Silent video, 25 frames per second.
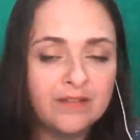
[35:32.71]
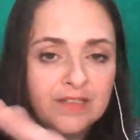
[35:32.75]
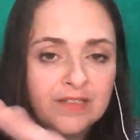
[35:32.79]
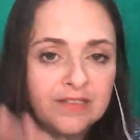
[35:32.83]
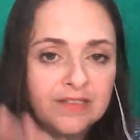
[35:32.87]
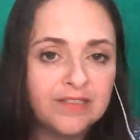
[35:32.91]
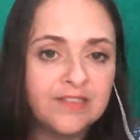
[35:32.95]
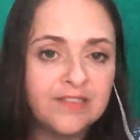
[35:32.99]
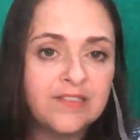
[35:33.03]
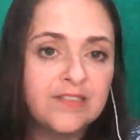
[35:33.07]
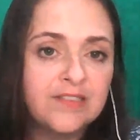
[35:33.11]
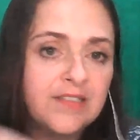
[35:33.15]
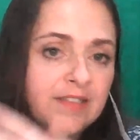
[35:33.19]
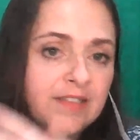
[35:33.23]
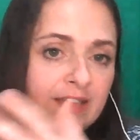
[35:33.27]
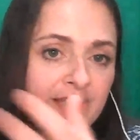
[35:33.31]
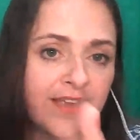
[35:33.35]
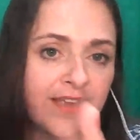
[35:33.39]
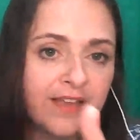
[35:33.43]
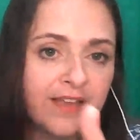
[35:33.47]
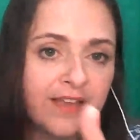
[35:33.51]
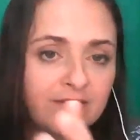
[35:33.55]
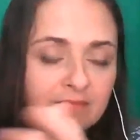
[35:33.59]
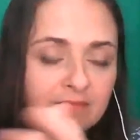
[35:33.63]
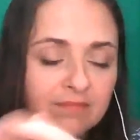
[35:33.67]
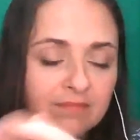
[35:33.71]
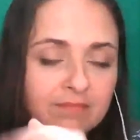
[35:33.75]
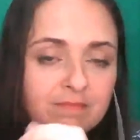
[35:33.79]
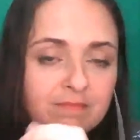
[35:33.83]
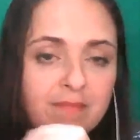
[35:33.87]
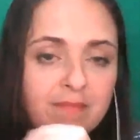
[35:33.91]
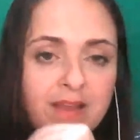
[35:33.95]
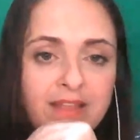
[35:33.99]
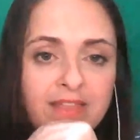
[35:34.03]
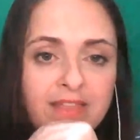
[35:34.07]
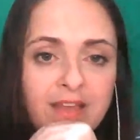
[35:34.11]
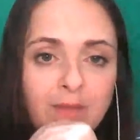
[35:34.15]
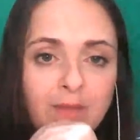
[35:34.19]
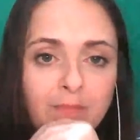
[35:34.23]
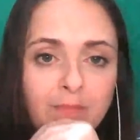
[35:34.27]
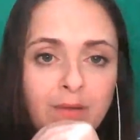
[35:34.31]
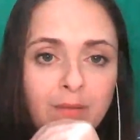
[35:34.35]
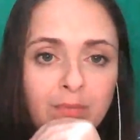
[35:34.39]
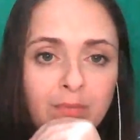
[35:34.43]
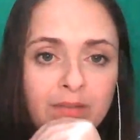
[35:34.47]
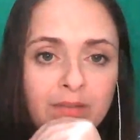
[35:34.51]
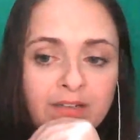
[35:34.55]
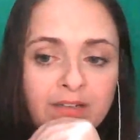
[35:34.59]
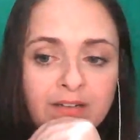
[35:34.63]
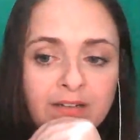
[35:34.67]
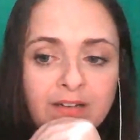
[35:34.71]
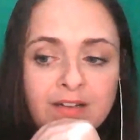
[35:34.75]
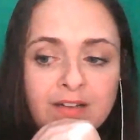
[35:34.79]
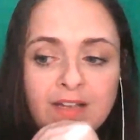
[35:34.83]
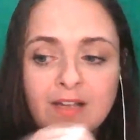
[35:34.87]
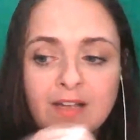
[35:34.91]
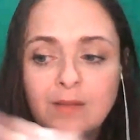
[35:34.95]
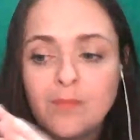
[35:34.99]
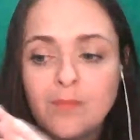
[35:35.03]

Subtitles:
decision and they can make that public,